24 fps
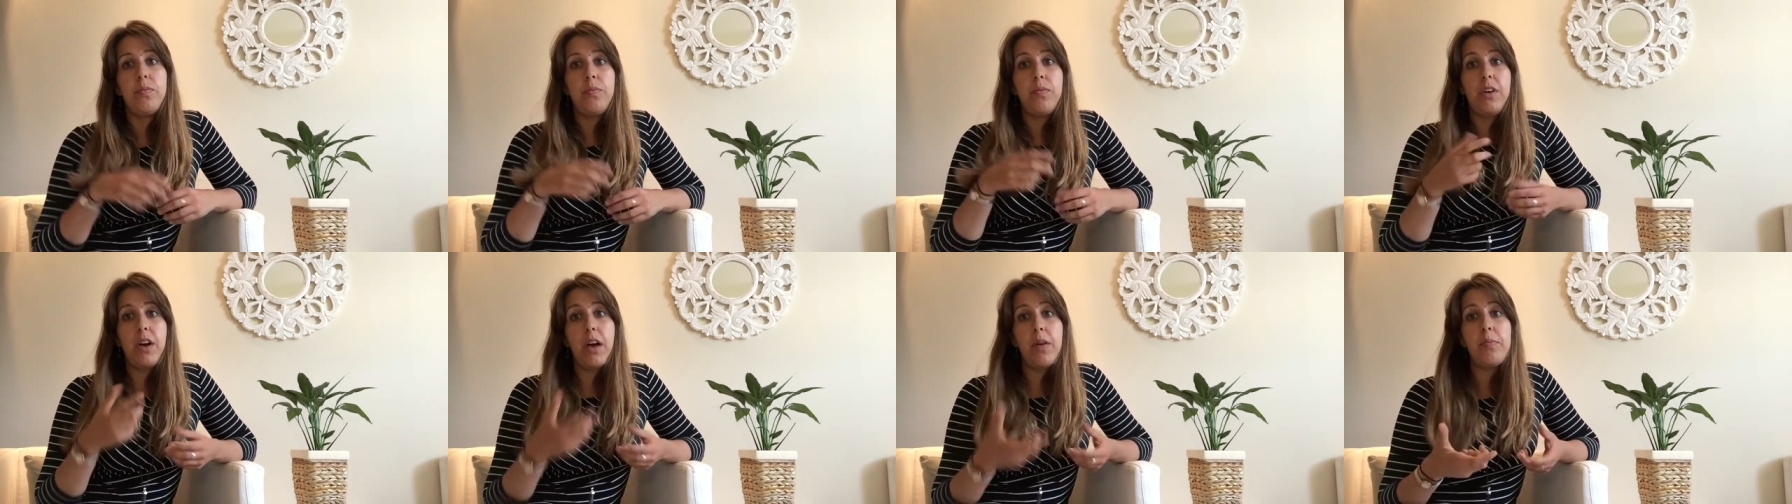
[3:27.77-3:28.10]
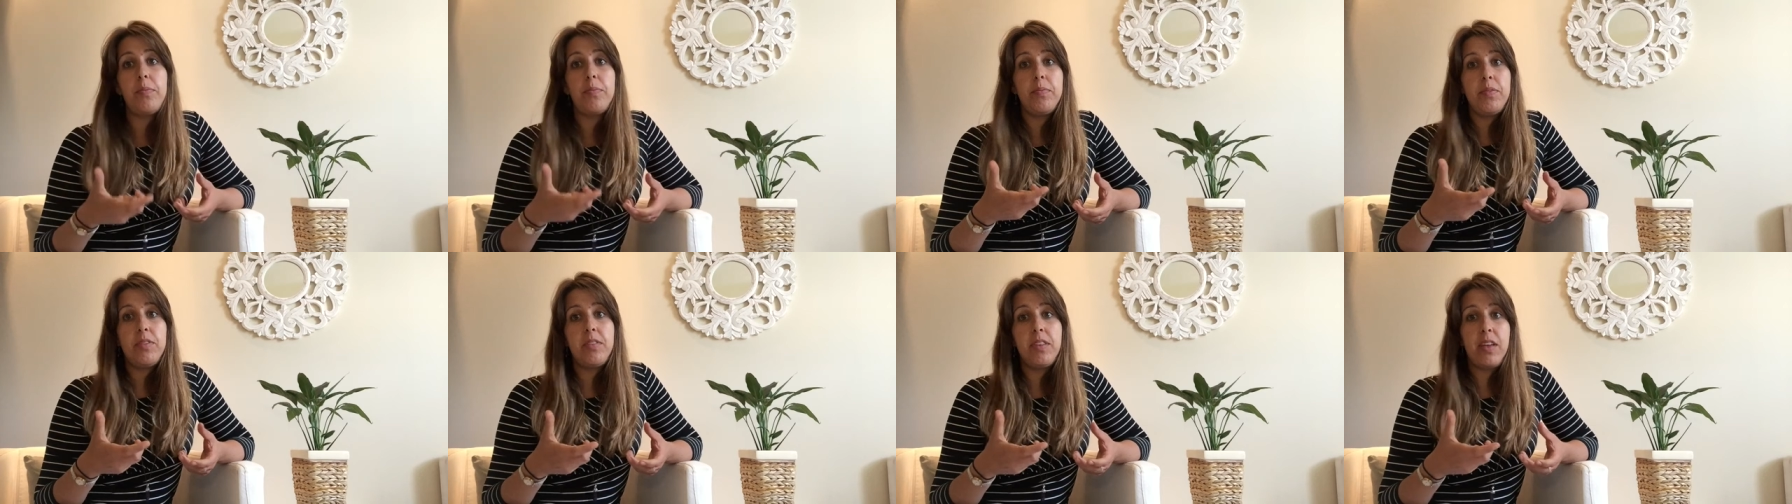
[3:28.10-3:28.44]

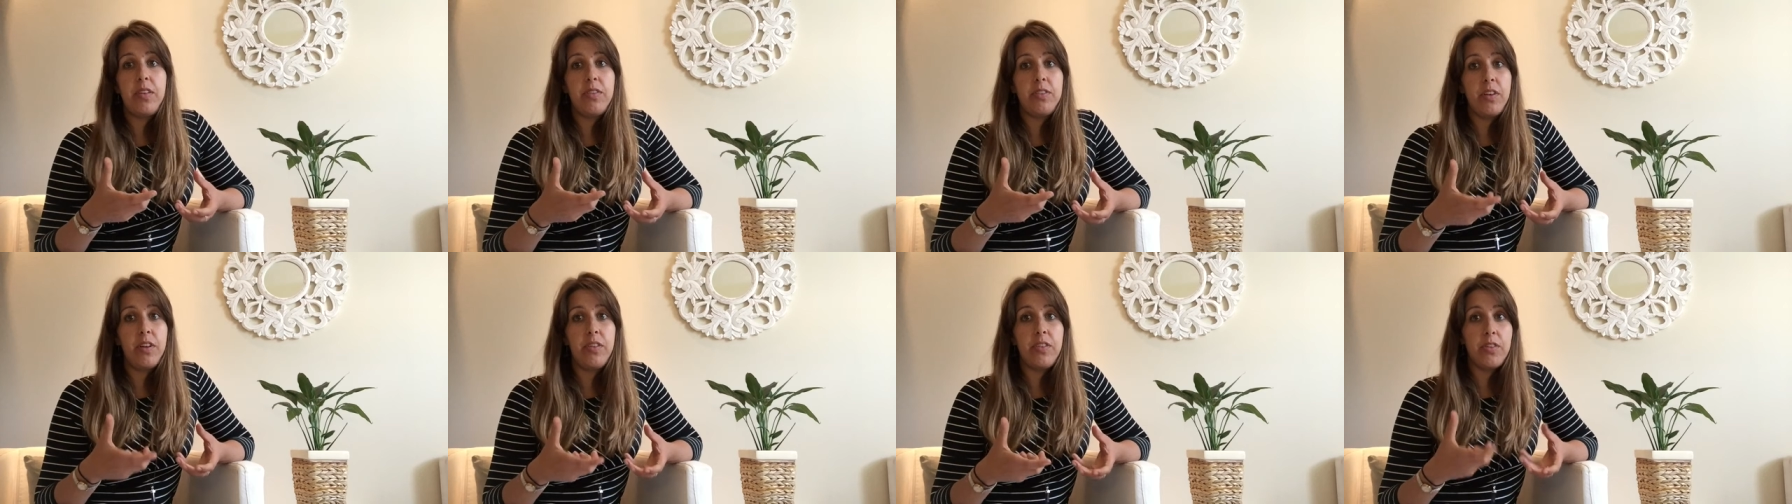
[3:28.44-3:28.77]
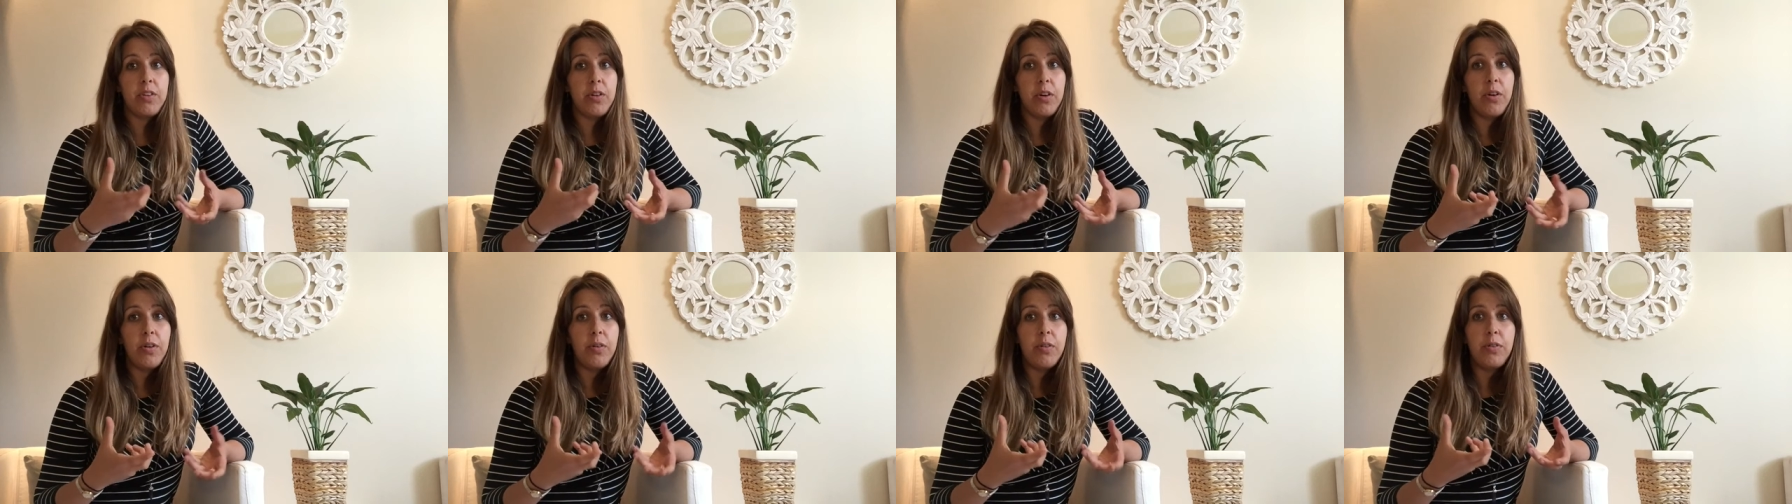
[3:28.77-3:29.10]
Gut cells on
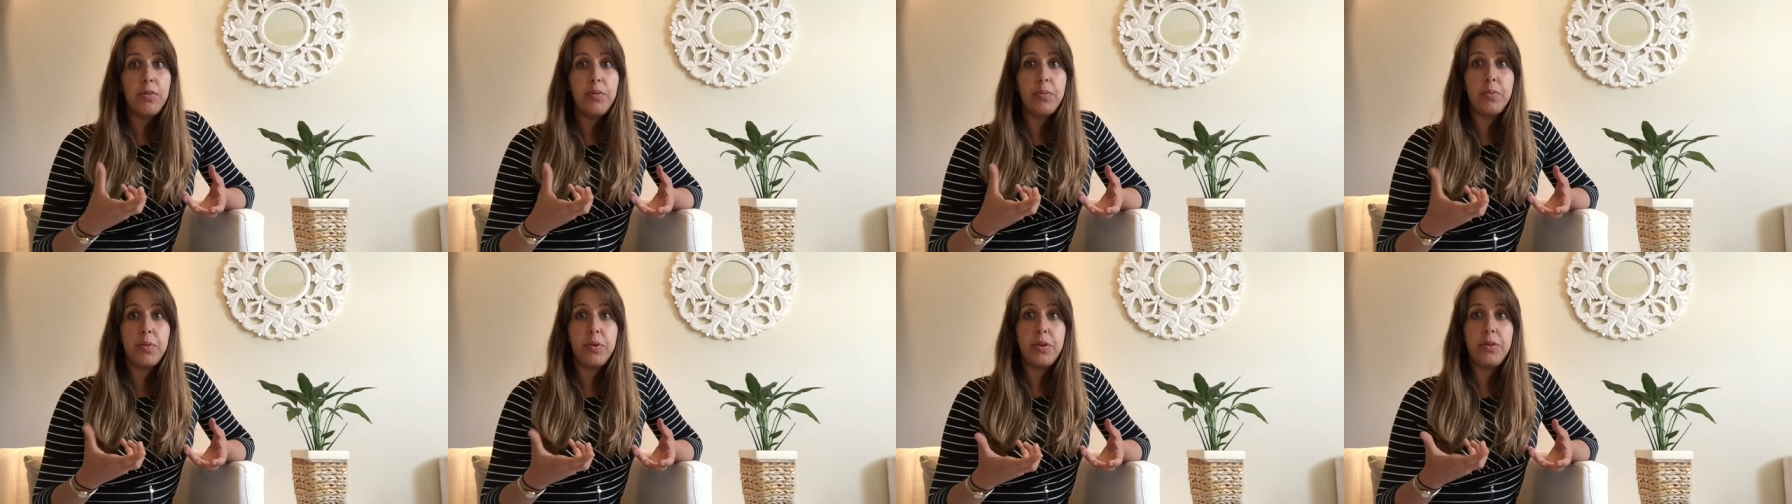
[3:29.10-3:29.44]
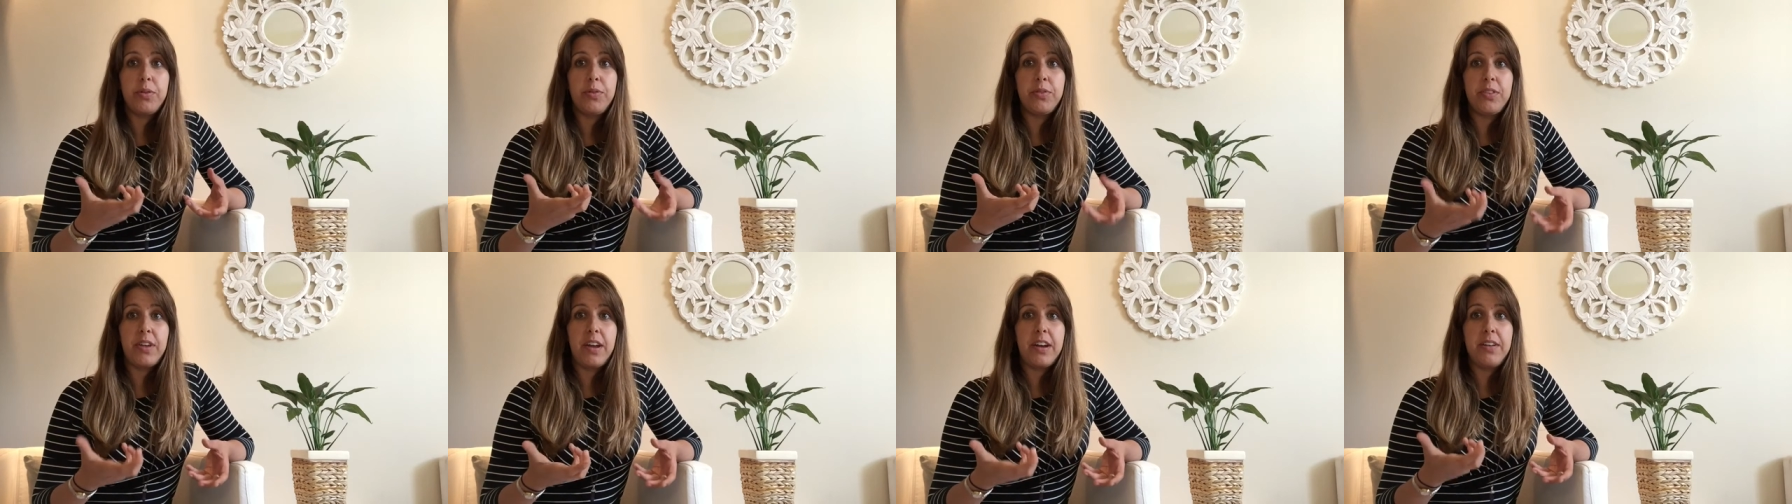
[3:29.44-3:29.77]
their own
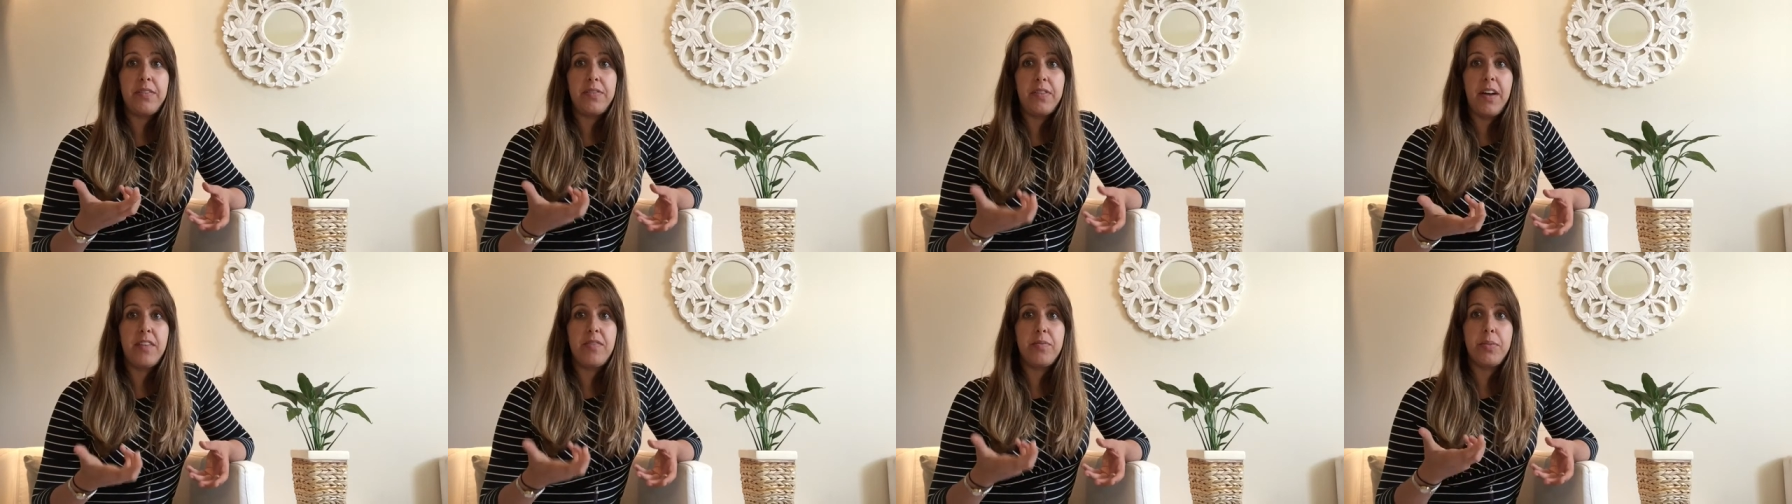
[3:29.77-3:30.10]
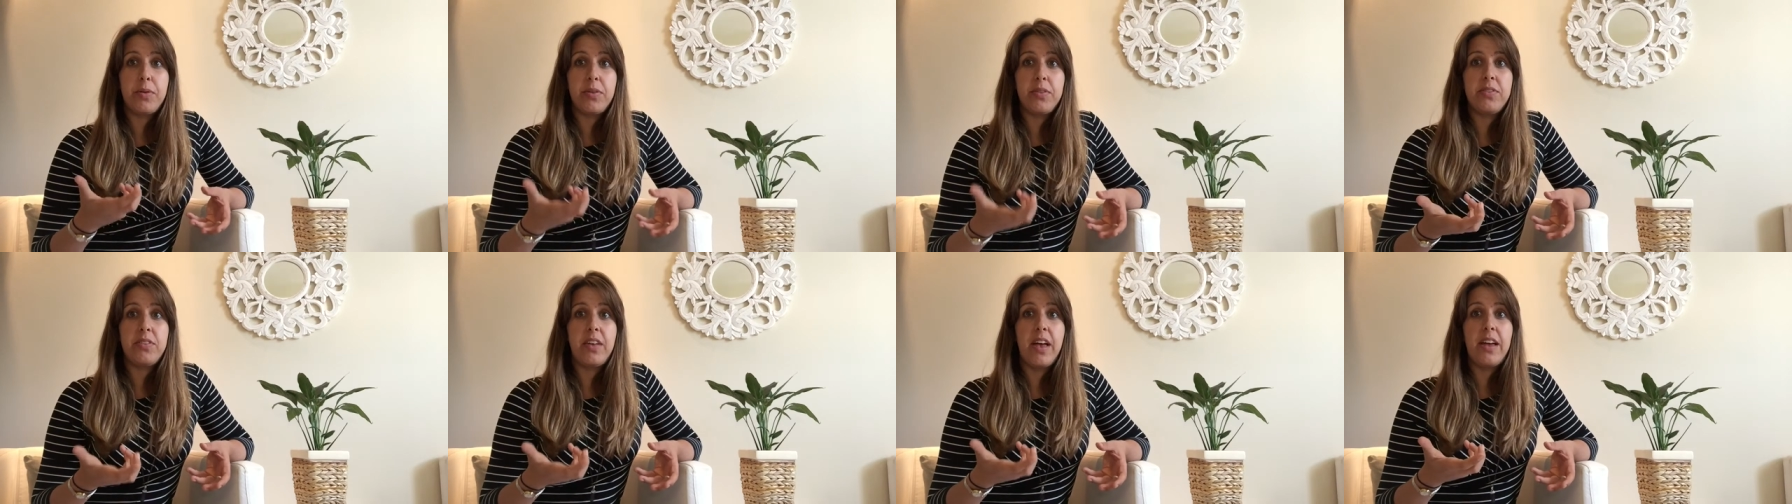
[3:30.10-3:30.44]
produce ninety-five
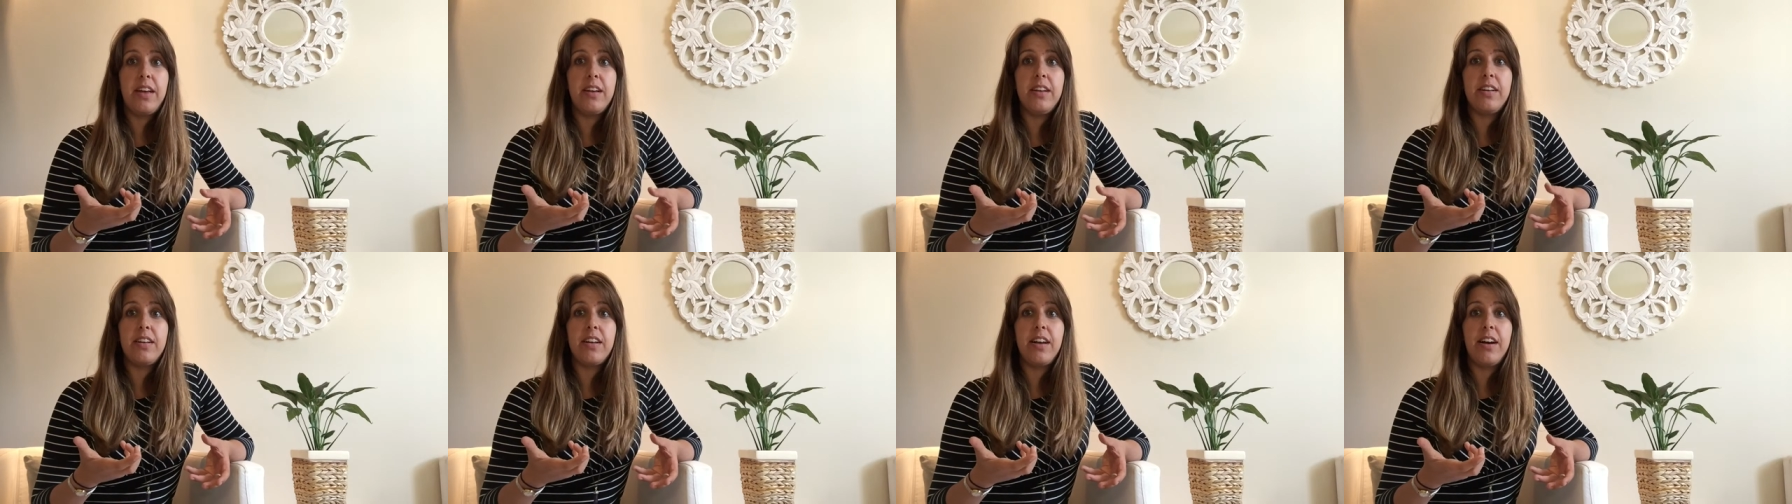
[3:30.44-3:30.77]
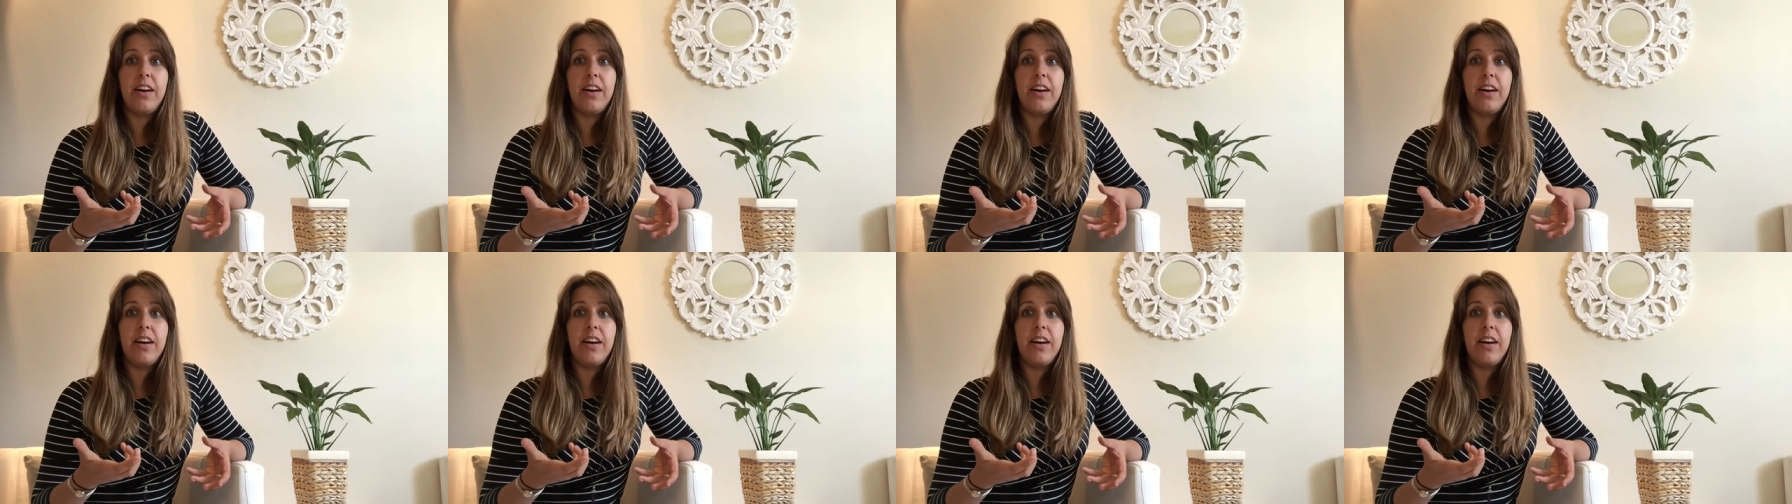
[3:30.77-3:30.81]
percent